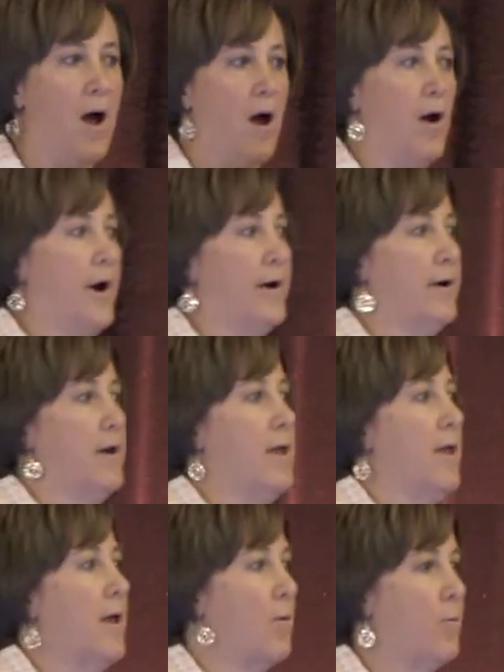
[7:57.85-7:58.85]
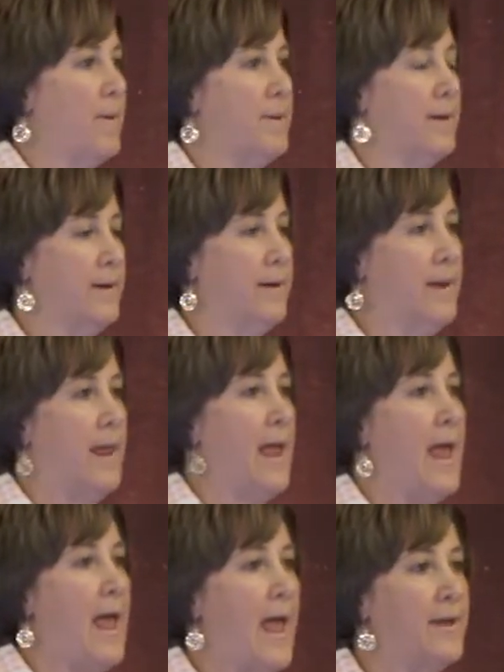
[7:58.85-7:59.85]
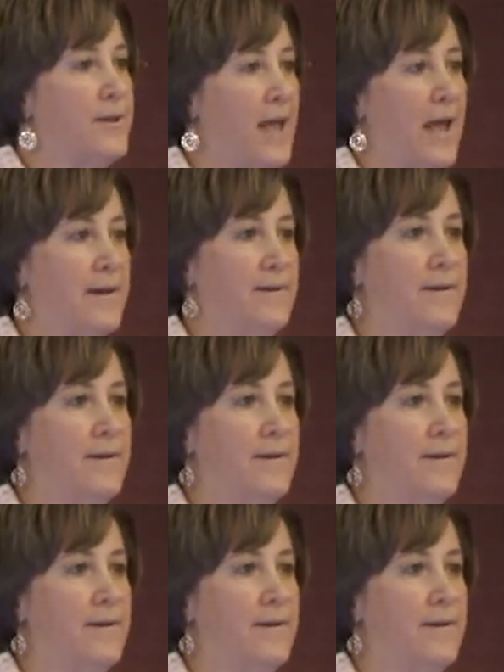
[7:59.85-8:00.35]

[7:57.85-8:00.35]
are women, and yet